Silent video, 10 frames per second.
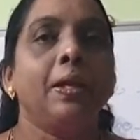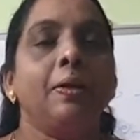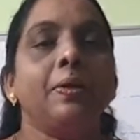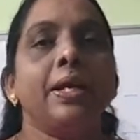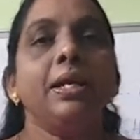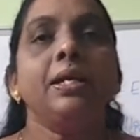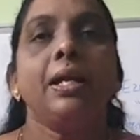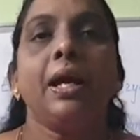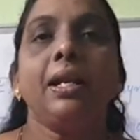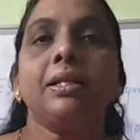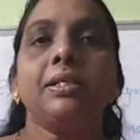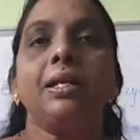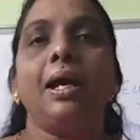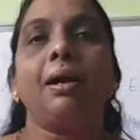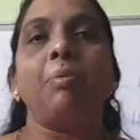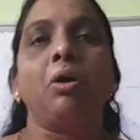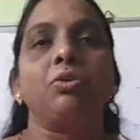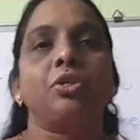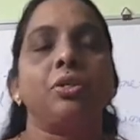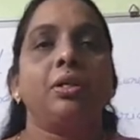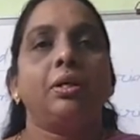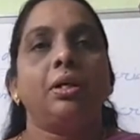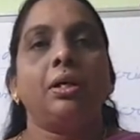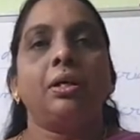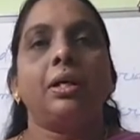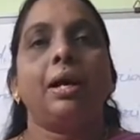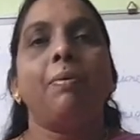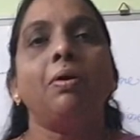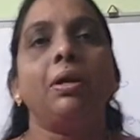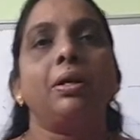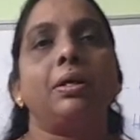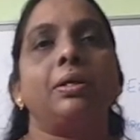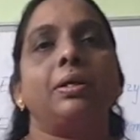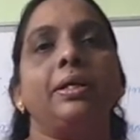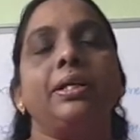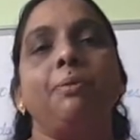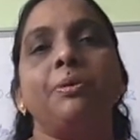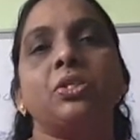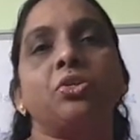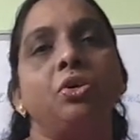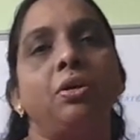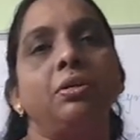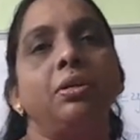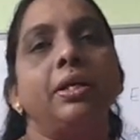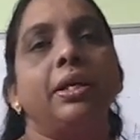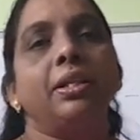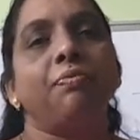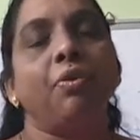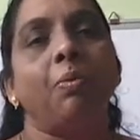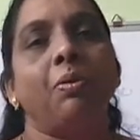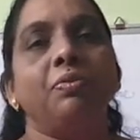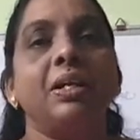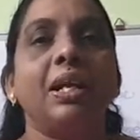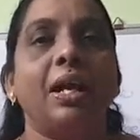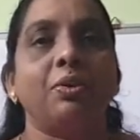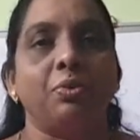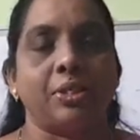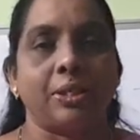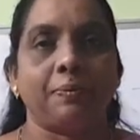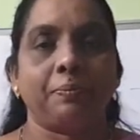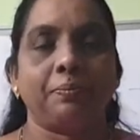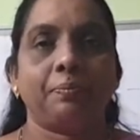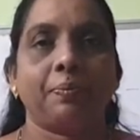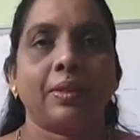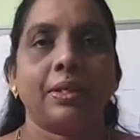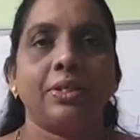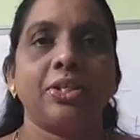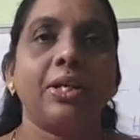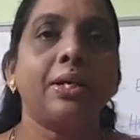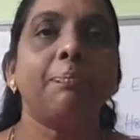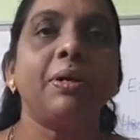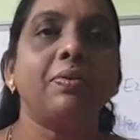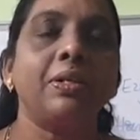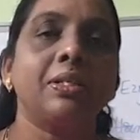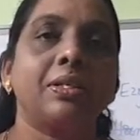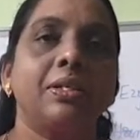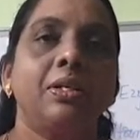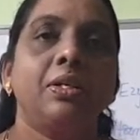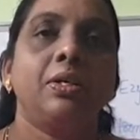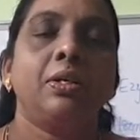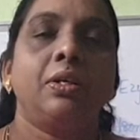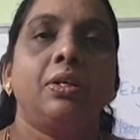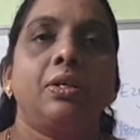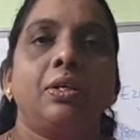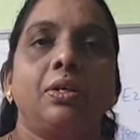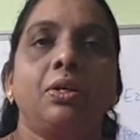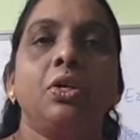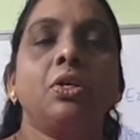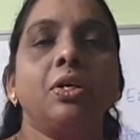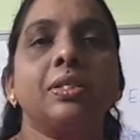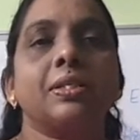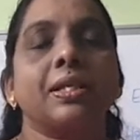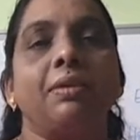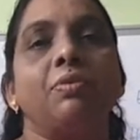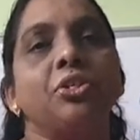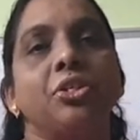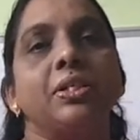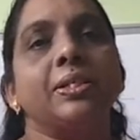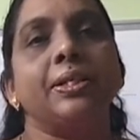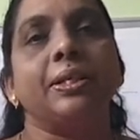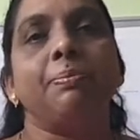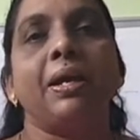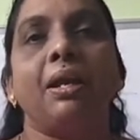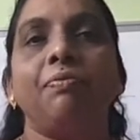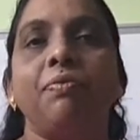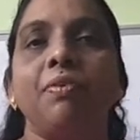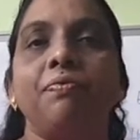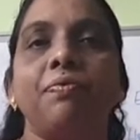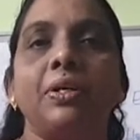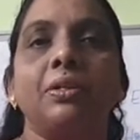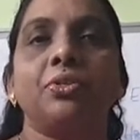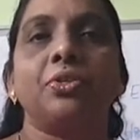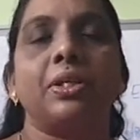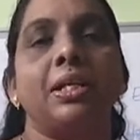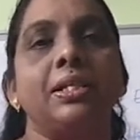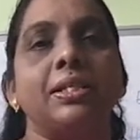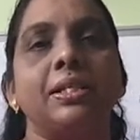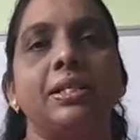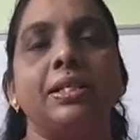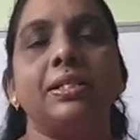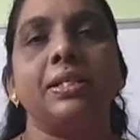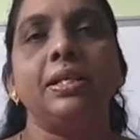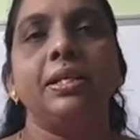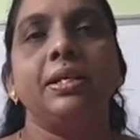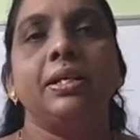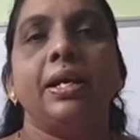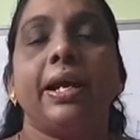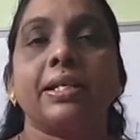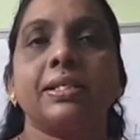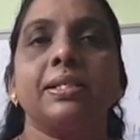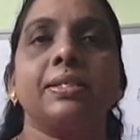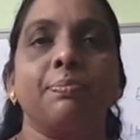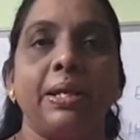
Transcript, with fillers: okay a little amount uh, amount uh, it will be stored in the form of the glycogen shall I repeat once glucose conversions it will be helpful for to release an energy excess